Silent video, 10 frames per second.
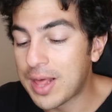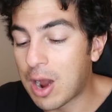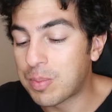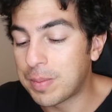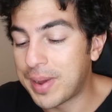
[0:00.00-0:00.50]

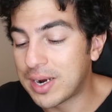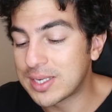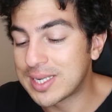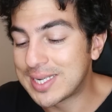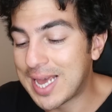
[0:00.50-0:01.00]
Thou
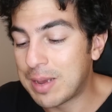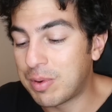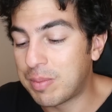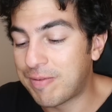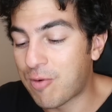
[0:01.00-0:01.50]
preparest a
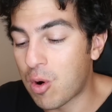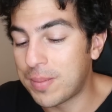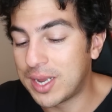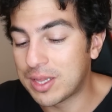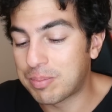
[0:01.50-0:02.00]
table
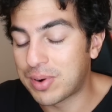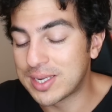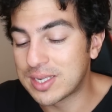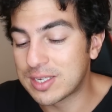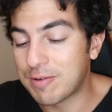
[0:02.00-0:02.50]
before me in the
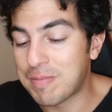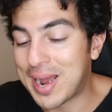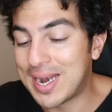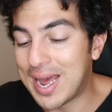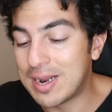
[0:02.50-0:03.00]
presence of
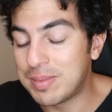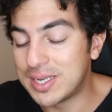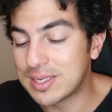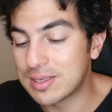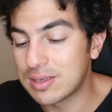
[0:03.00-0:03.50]
mine
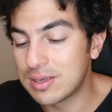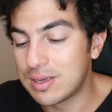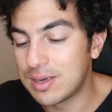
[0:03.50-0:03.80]
enemies.